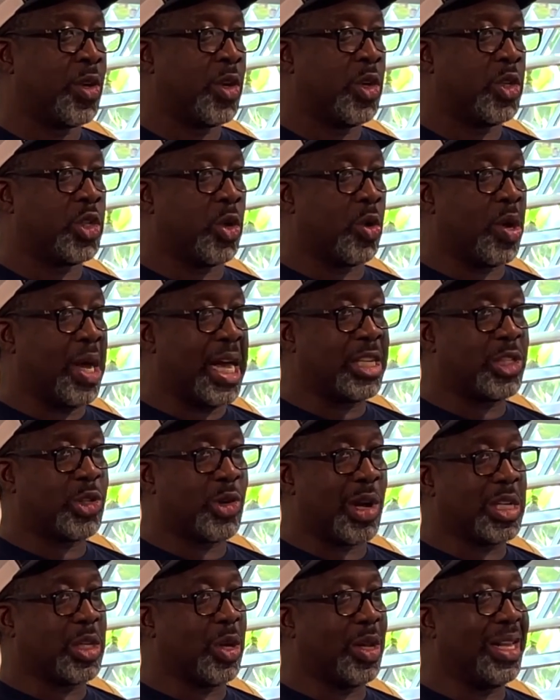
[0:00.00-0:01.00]
So I
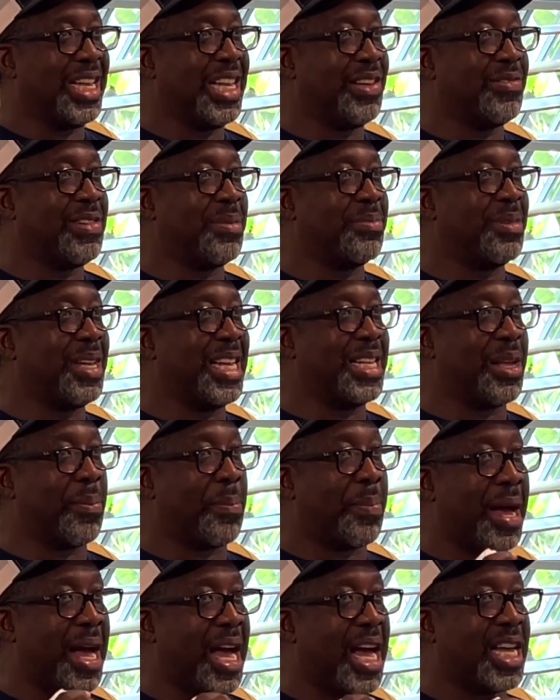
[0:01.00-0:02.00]
try to leave them there in the
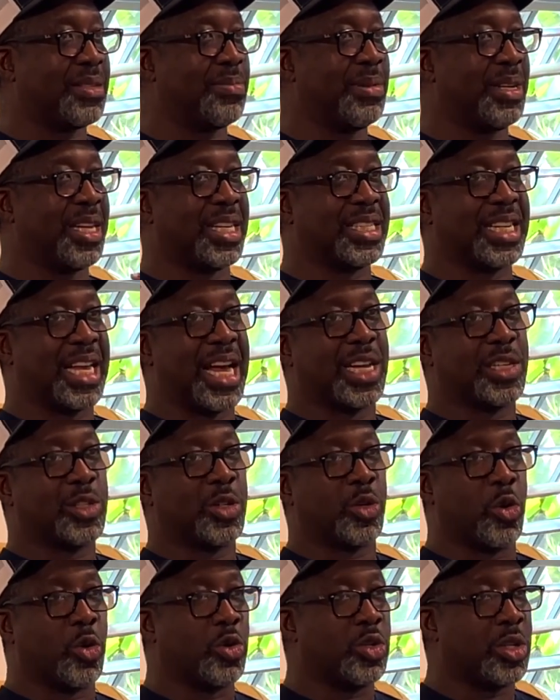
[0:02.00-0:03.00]
past because I had
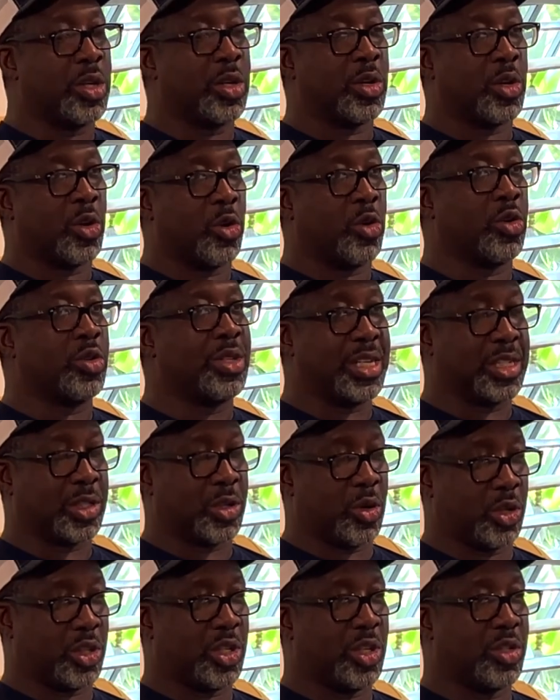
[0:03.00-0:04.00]
good
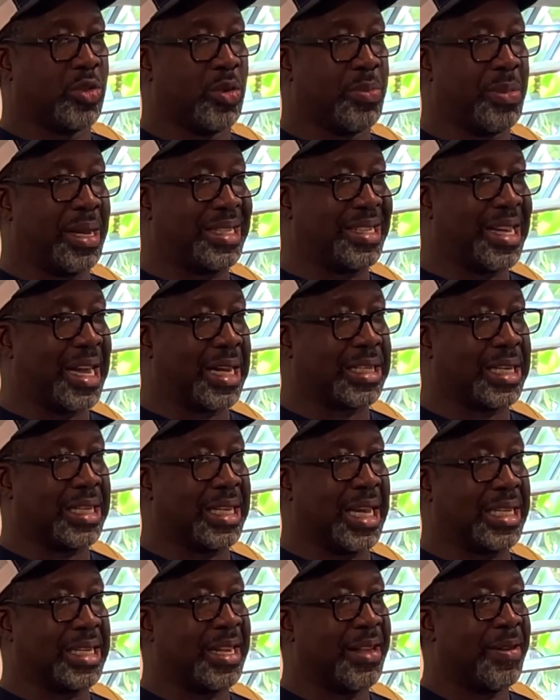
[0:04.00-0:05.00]
discussions with my doctor
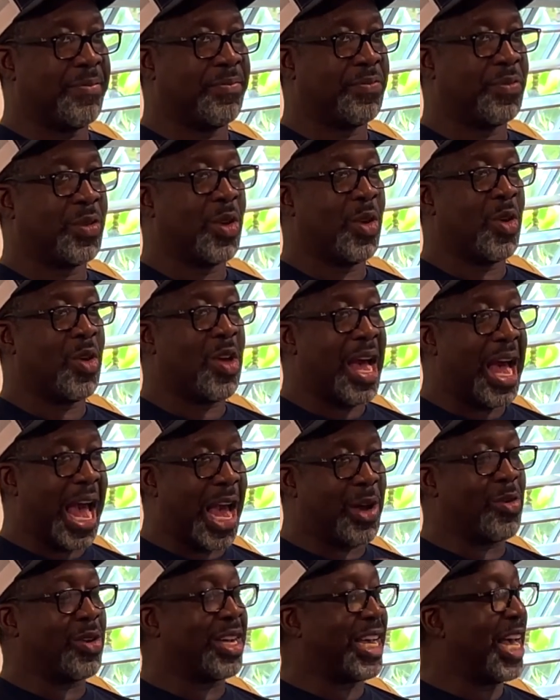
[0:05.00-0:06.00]
that I
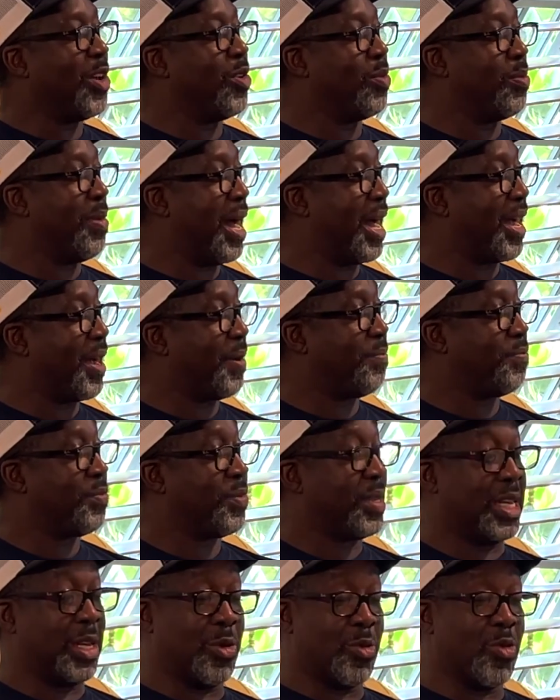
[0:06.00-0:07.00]
gonna get you back.
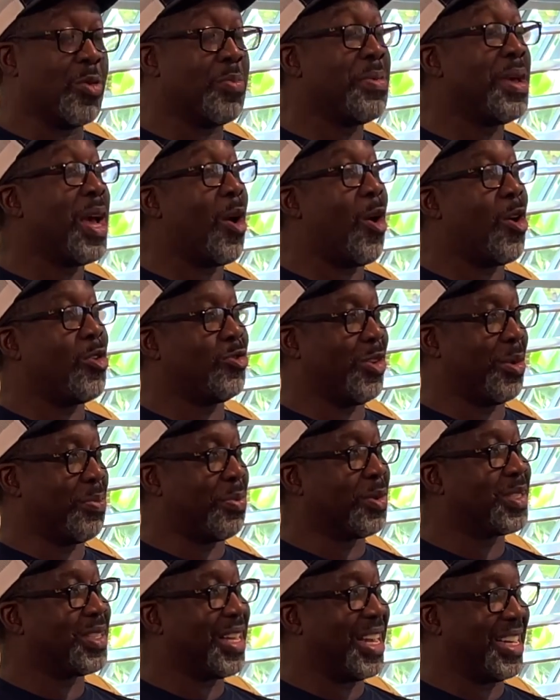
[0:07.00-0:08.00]
It won't be
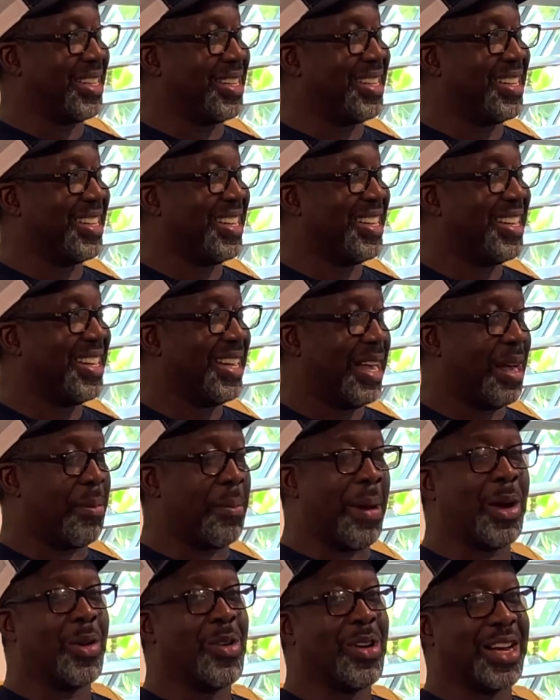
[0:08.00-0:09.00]
100%,
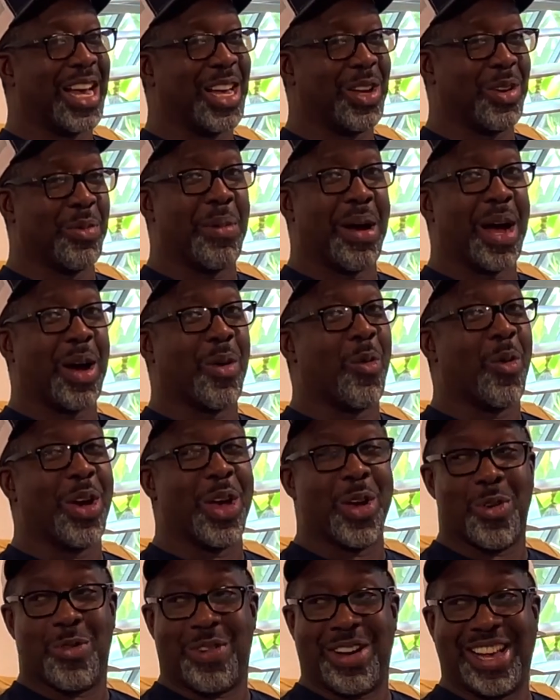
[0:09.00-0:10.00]
but I gonna get you back way
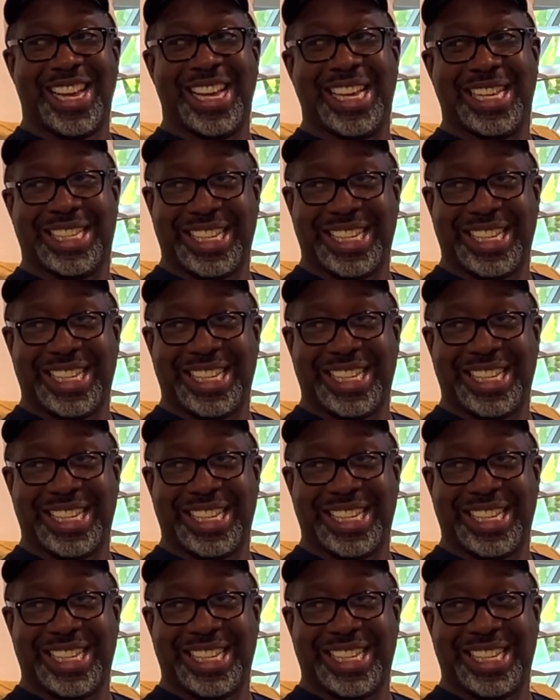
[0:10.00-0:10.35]
over 80.